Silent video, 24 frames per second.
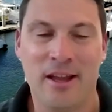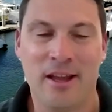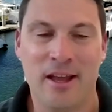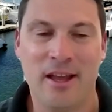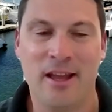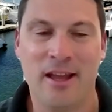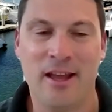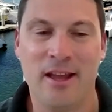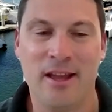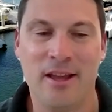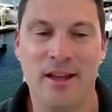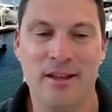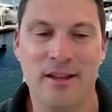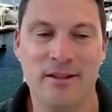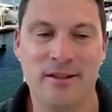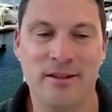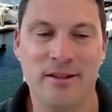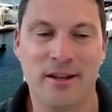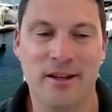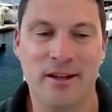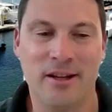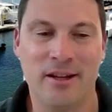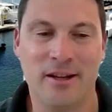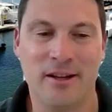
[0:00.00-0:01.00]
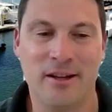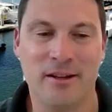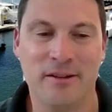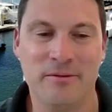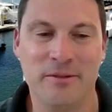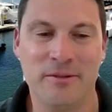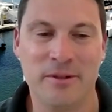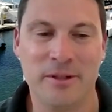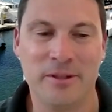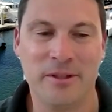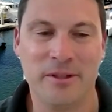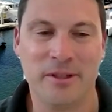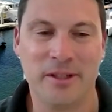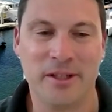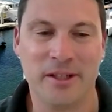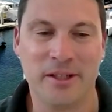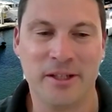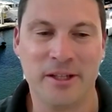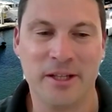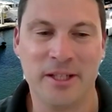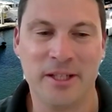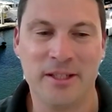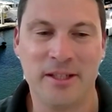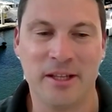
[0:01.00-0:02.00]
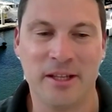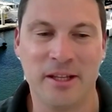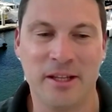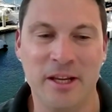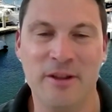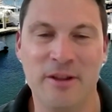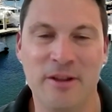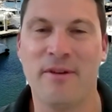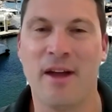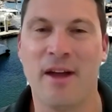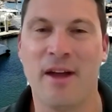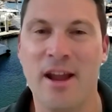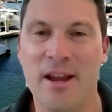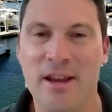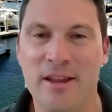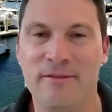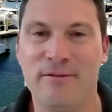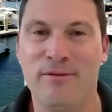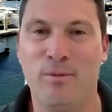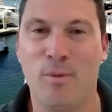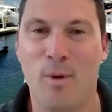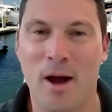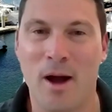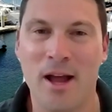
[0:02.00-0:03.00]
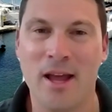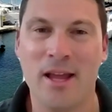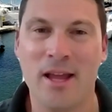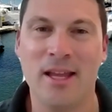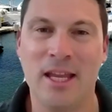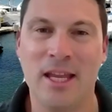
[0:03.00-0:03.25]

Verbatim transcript: Yeah. And I guess the innovative way